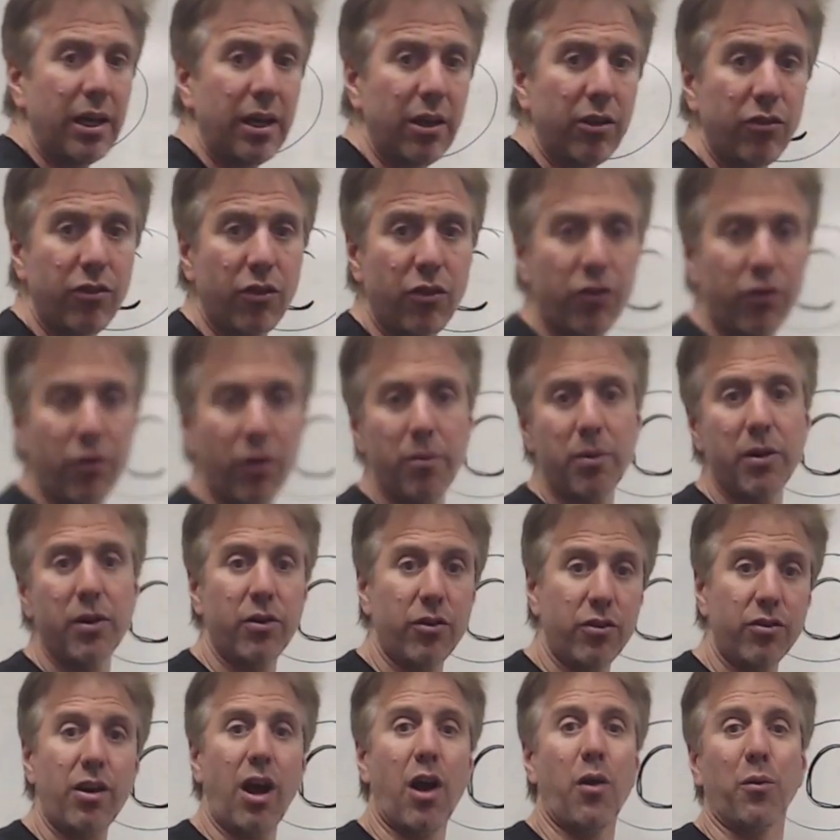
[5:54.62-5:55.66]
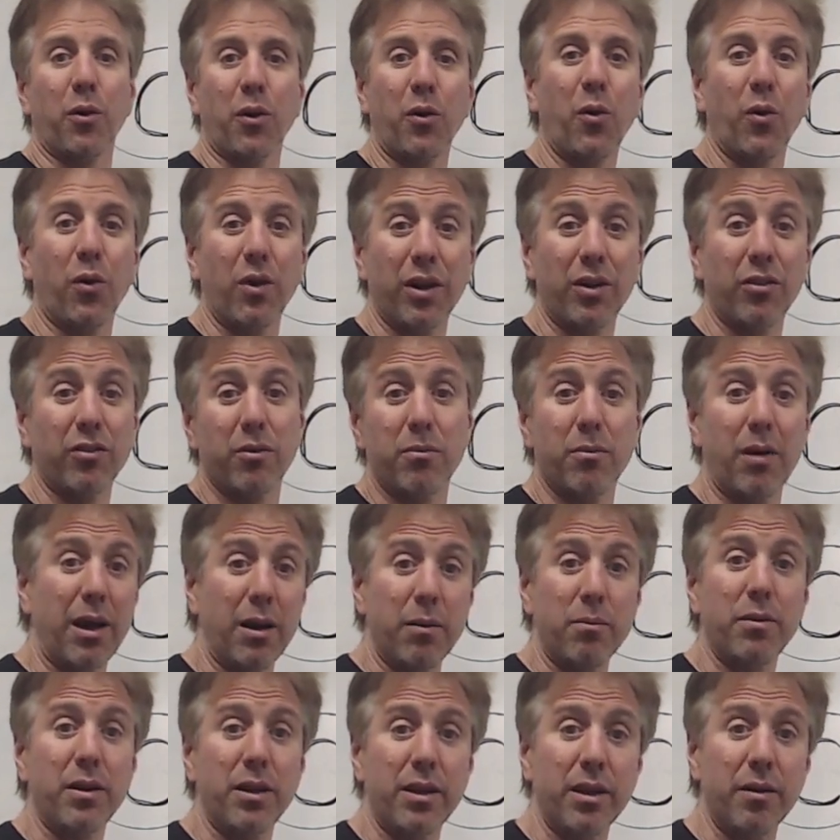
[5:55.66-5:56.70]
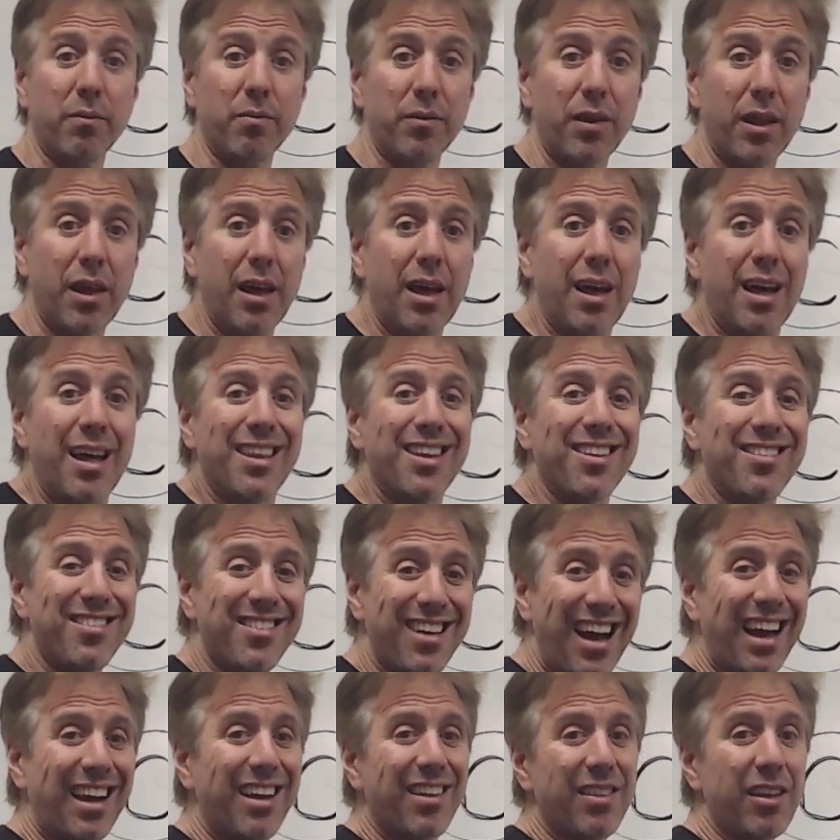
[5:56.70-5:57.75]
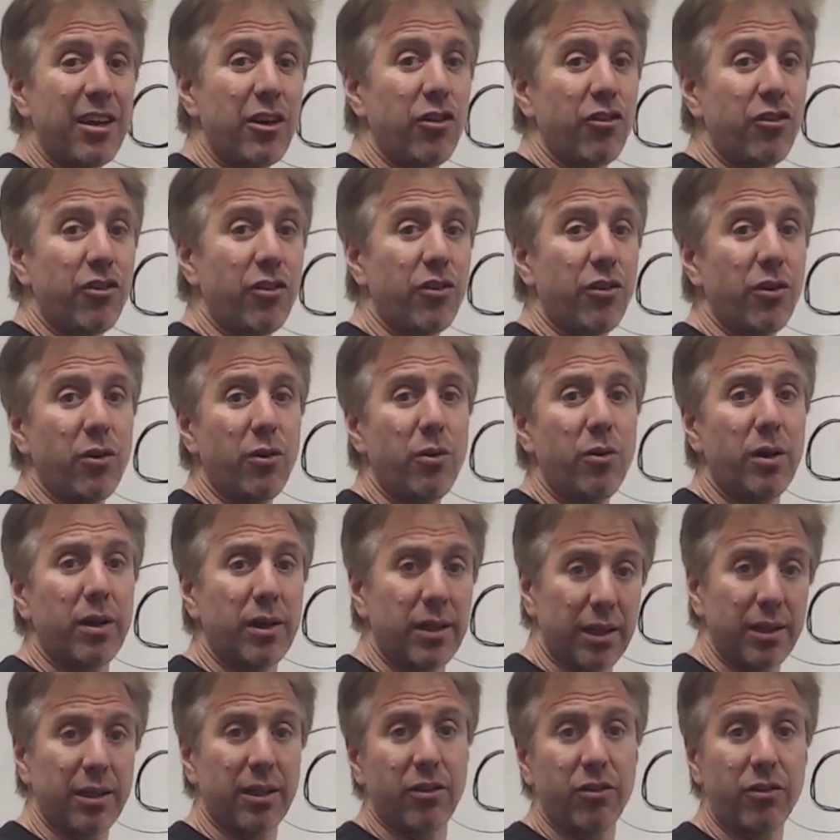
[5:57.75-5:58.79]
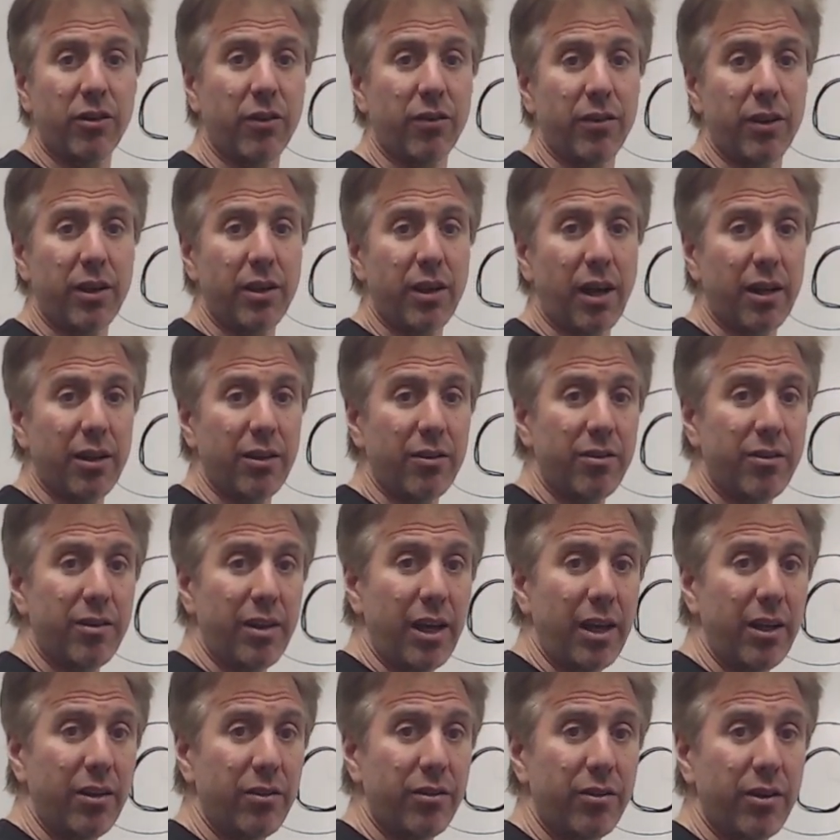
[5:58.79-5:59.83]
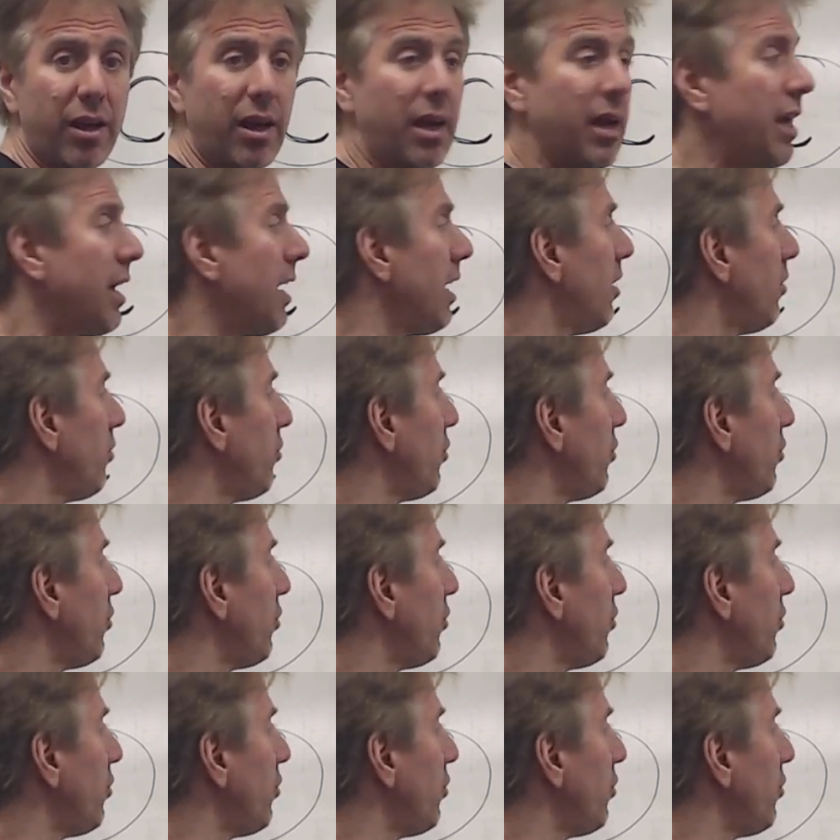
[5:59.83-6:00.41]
is distribute your sound recordings, in my opinion. The second thing you should do, at least here in the United States, is